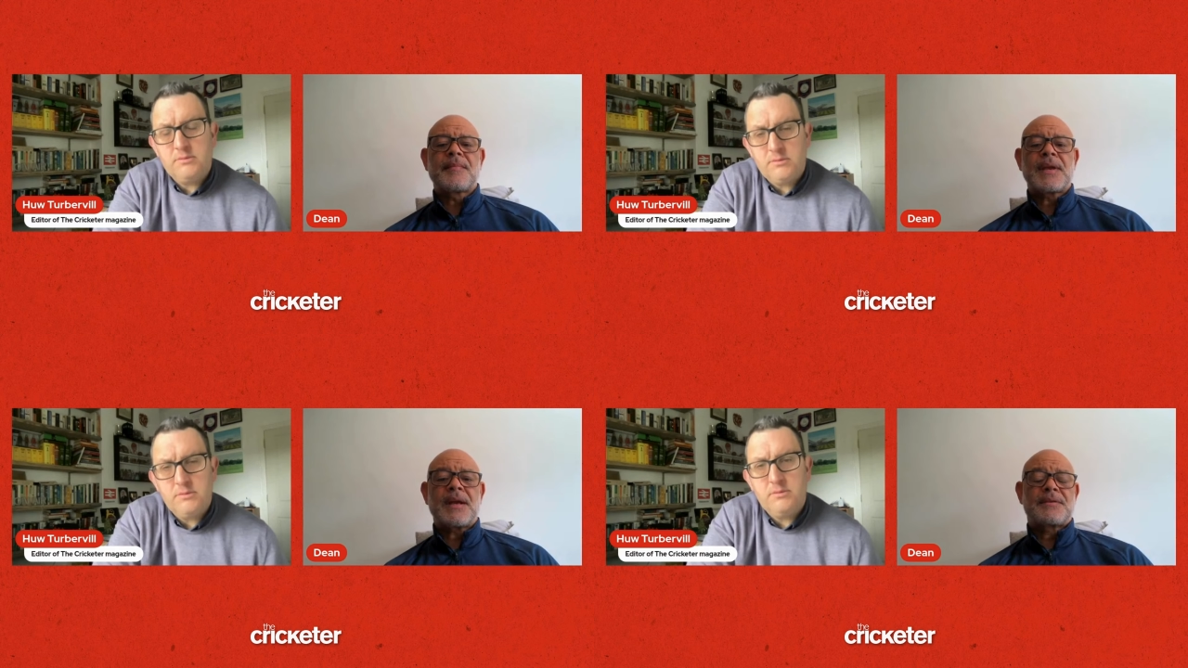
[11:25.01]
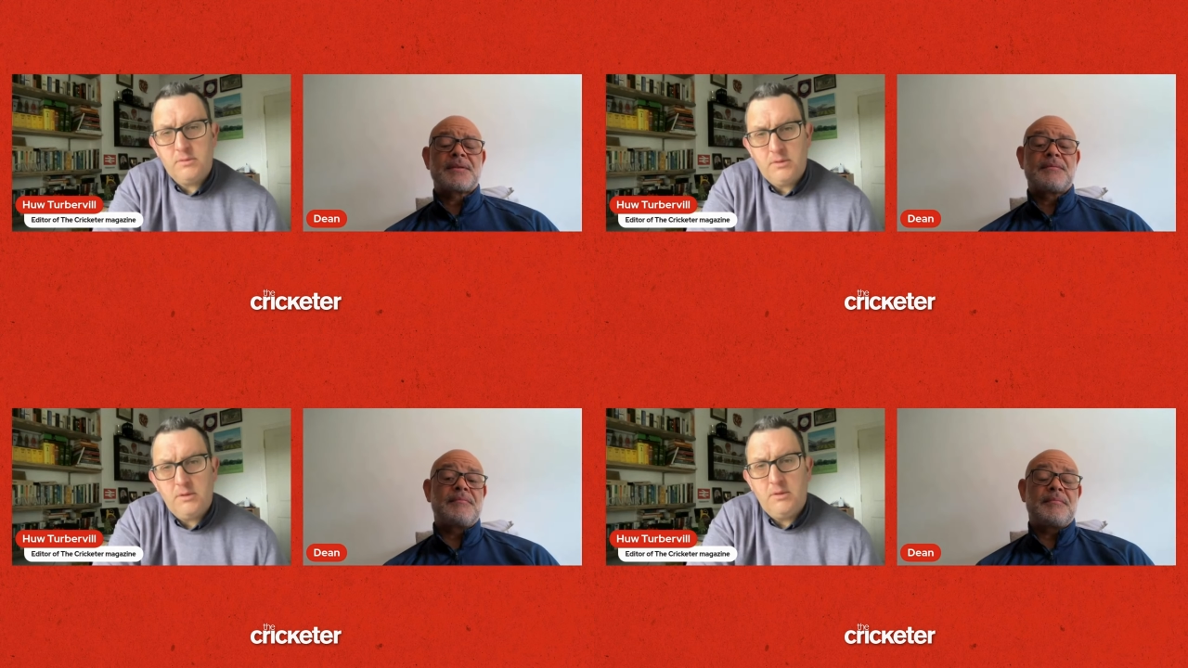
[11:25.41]

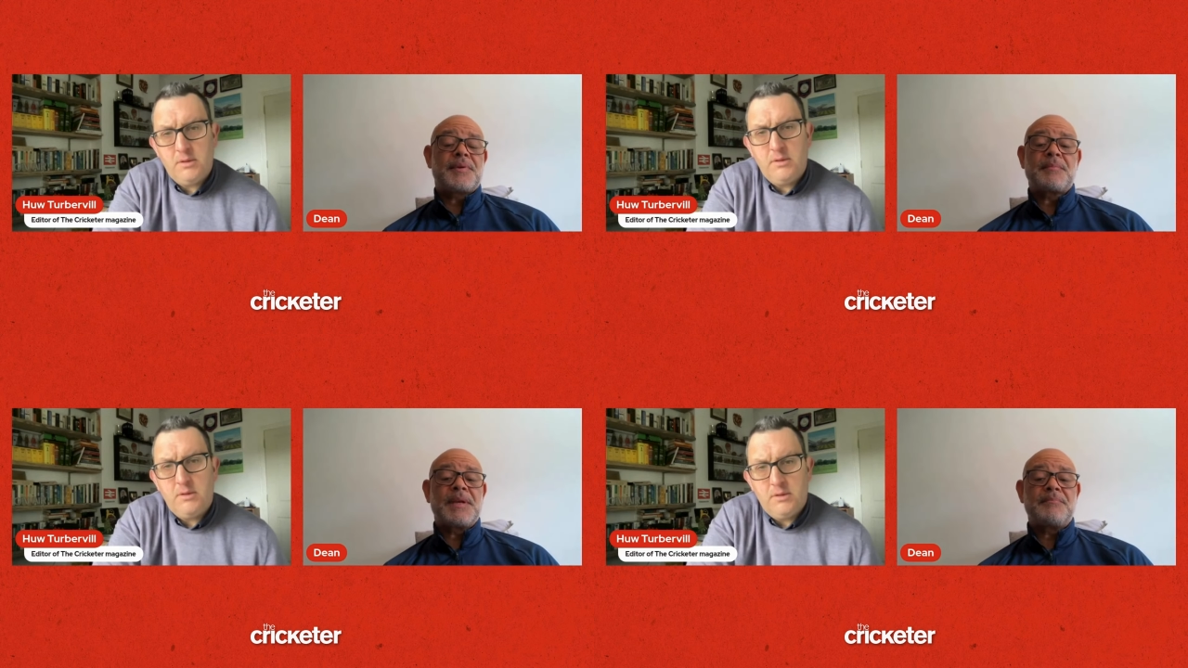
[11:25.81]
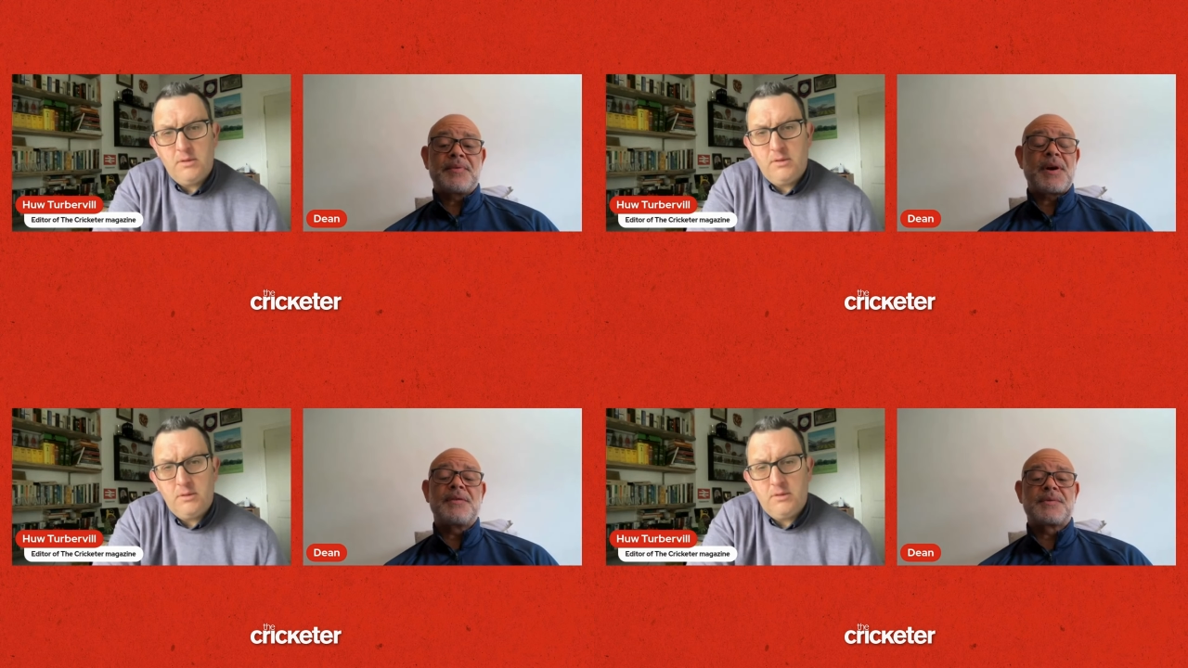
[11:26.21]
Speaker 1: Actually, probably
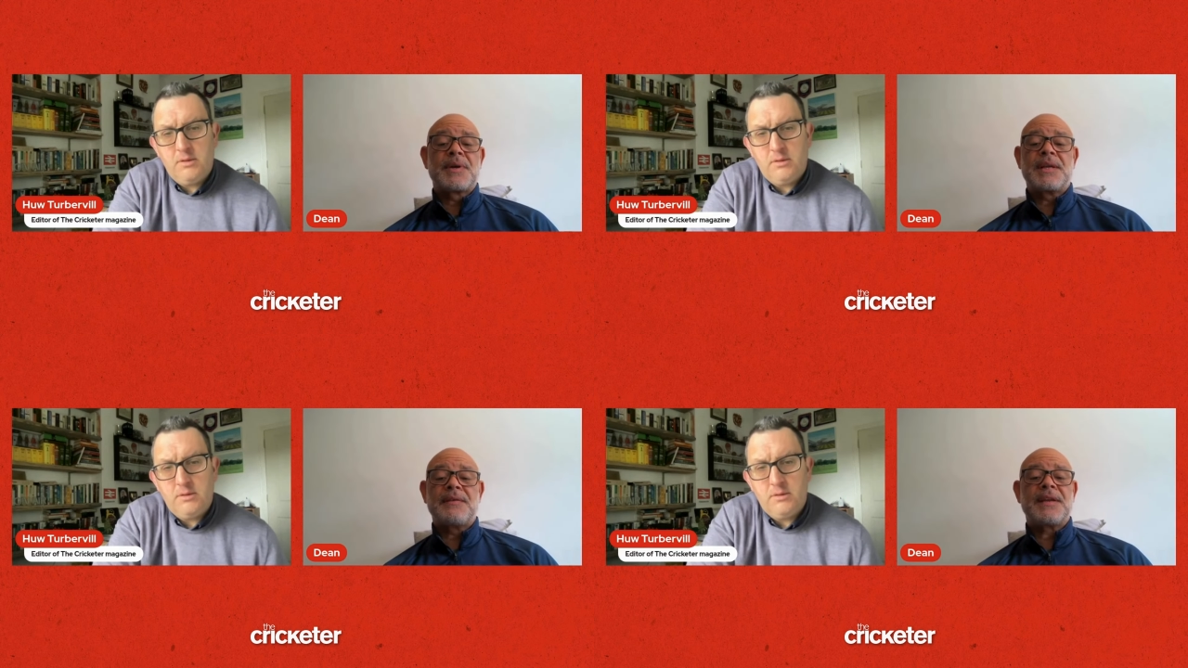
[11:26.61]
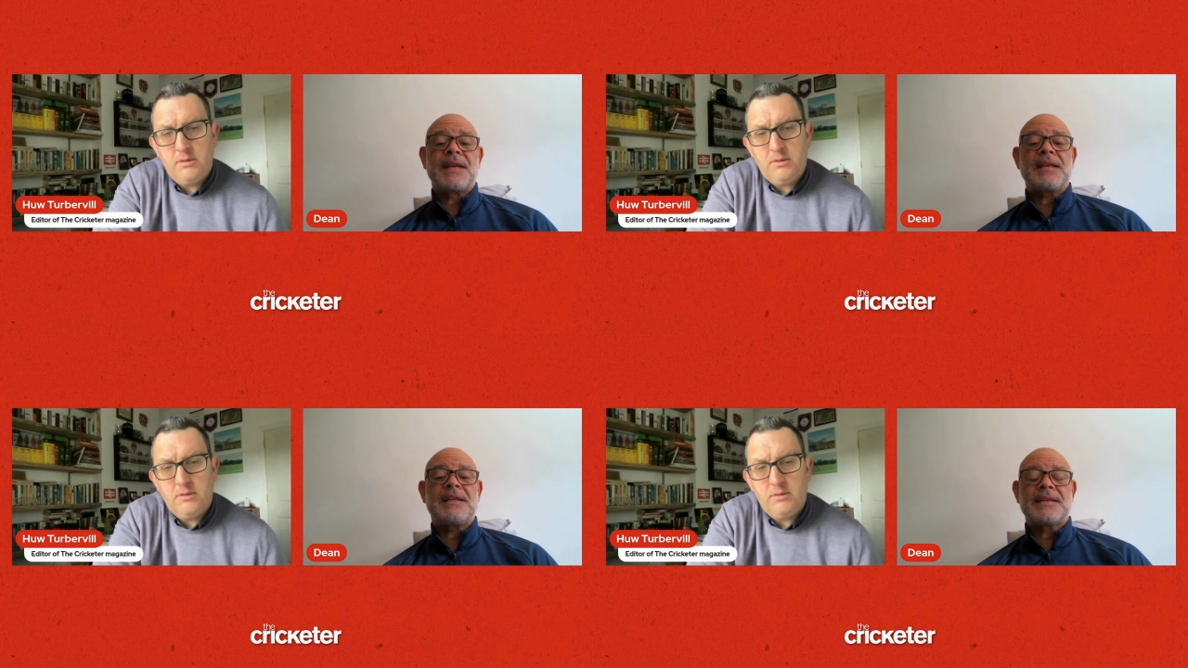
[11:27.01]
pros weren't even getting in the